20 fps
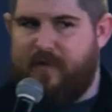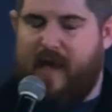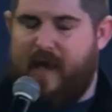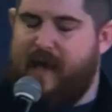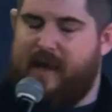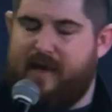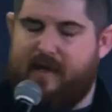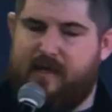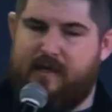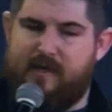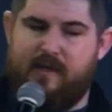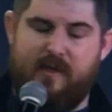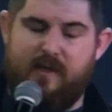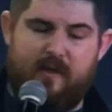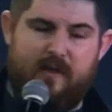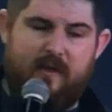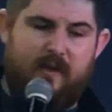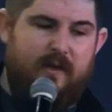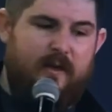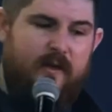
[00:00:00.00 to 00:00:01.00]
have added
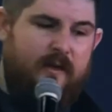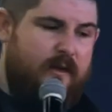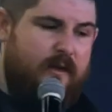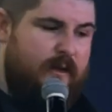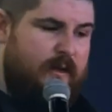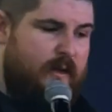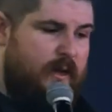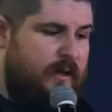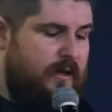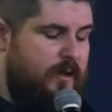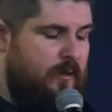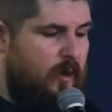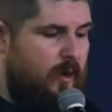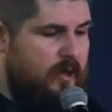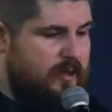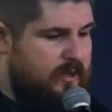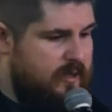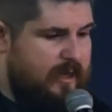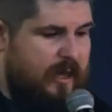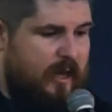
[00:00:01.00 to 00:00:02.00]
unto
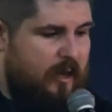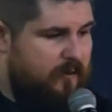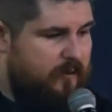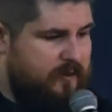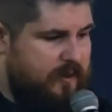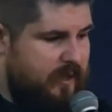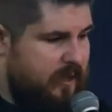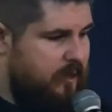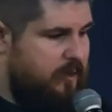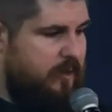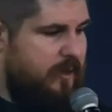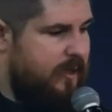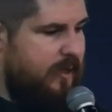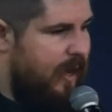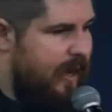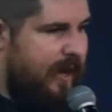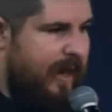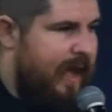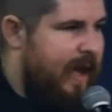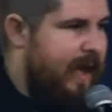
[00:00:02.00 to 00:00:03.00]
ourselves that you did
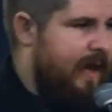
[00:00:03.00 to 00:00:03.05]
not